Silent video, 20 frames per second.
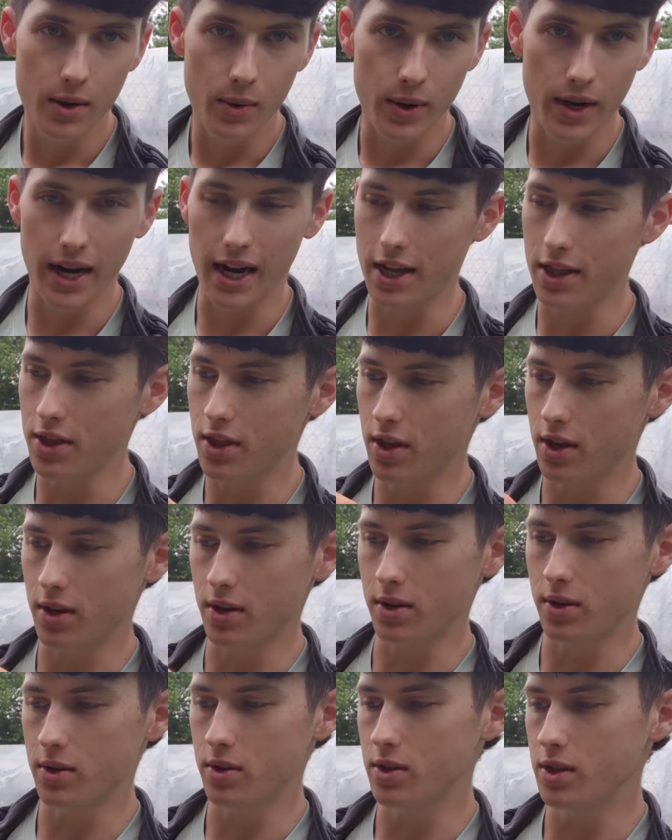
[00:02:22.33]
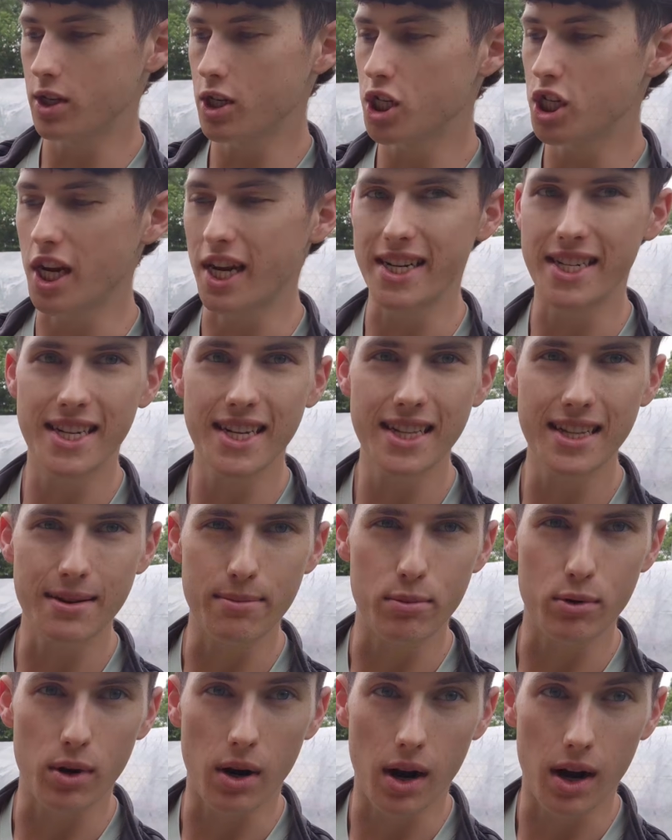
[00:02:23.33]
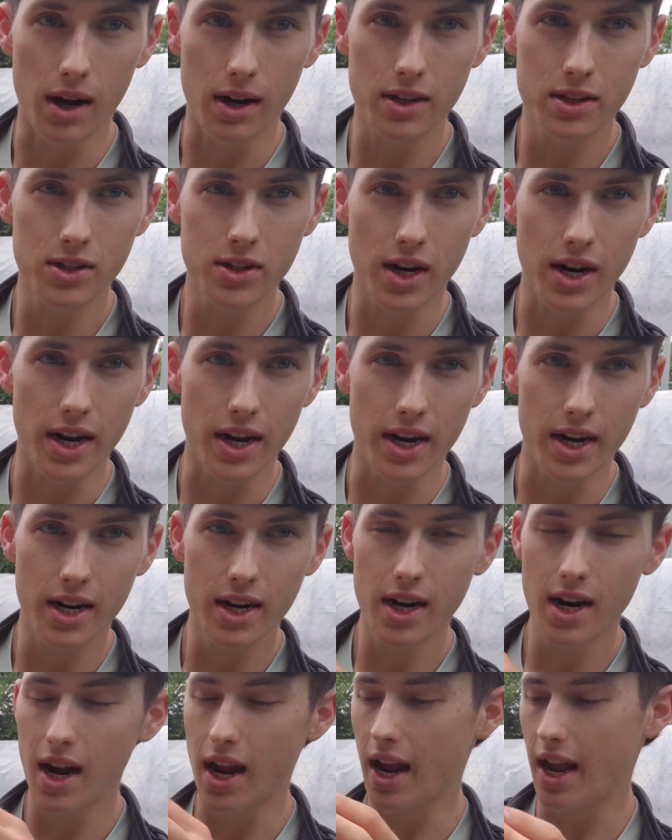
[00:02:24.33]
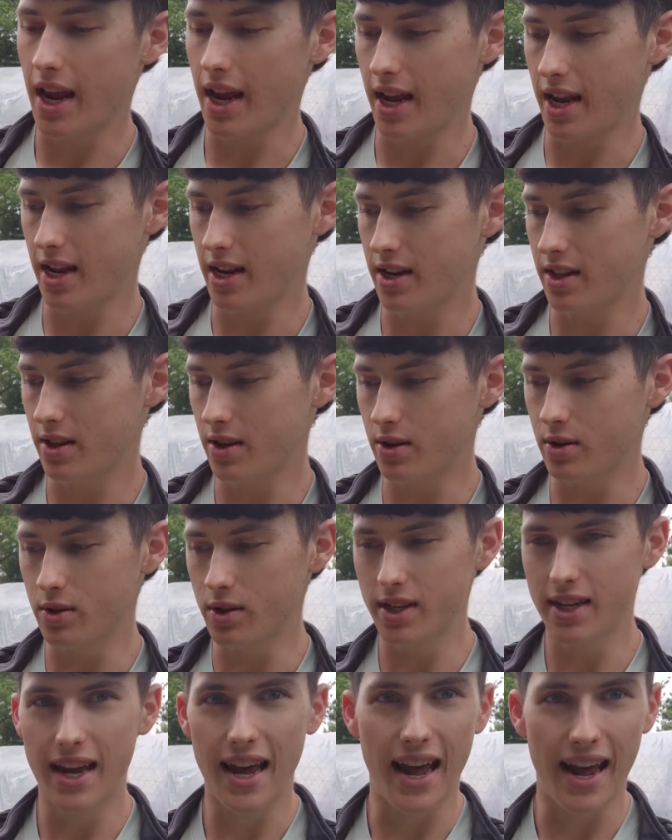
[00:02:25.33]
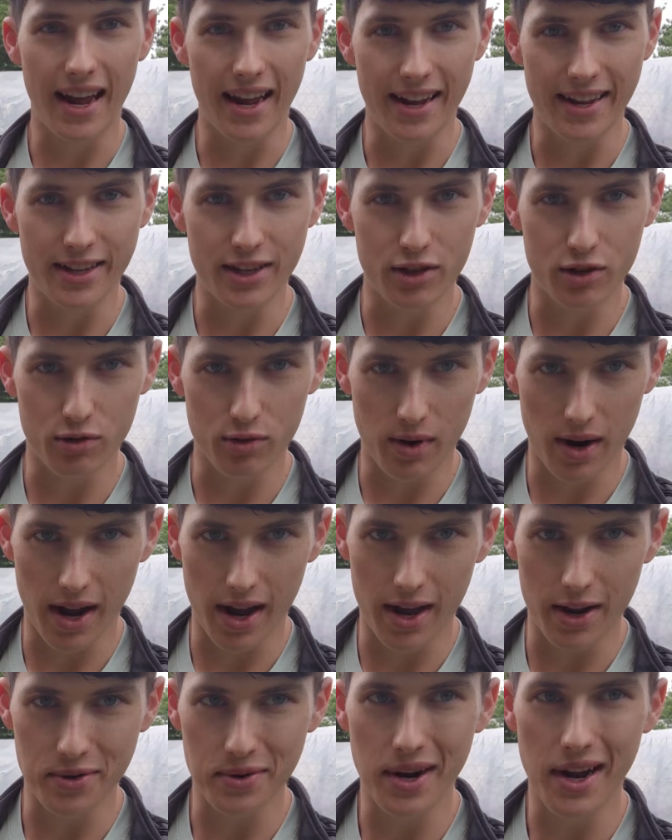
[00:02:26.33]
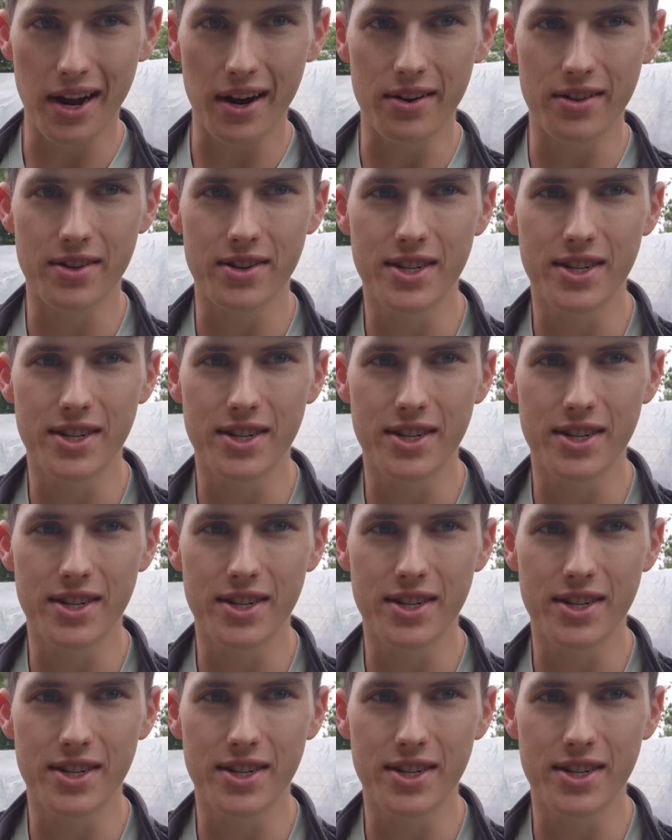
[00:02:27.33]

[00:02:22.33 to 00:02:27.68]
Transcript: We got those Chantilly bronze right here and those Cane's red right here.